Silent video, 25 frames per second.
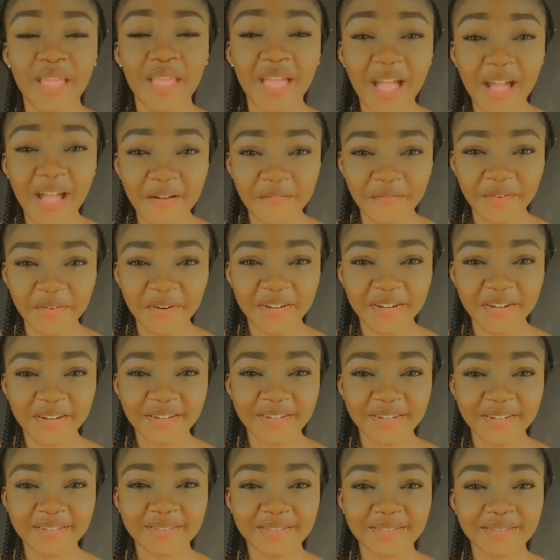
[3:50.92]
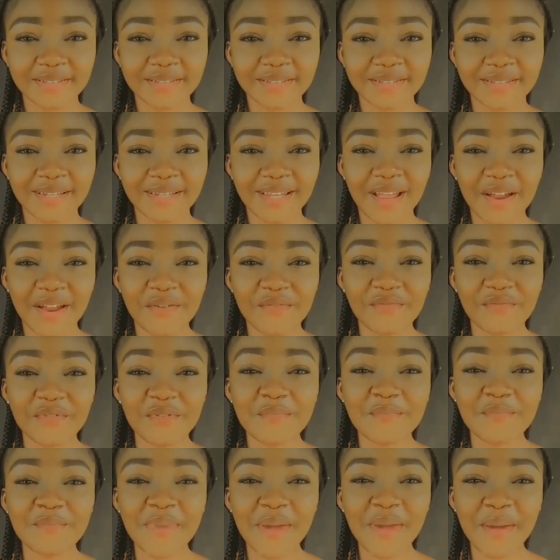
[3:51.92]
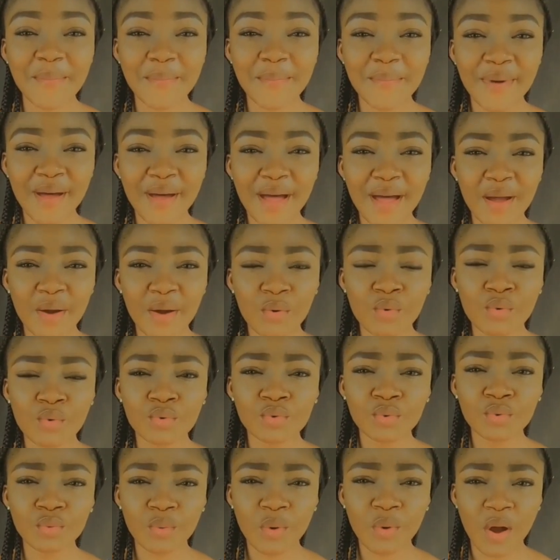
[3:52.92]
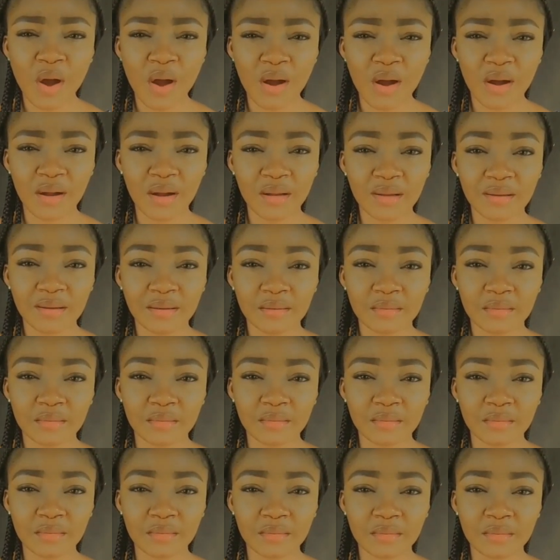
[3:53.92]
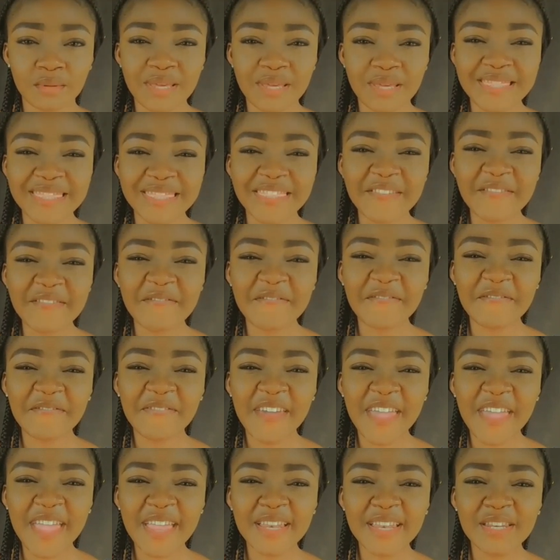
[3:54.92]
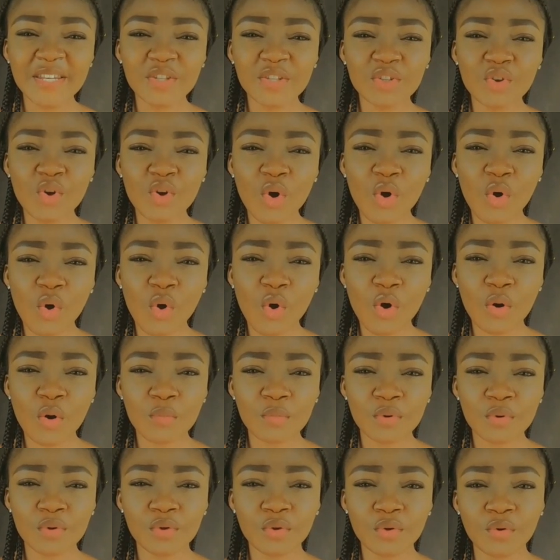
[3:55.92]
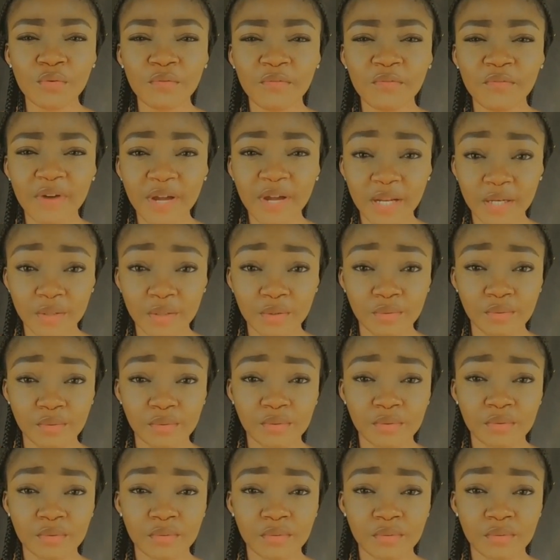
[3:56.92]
Africa, remember who you are. Defend your communal values.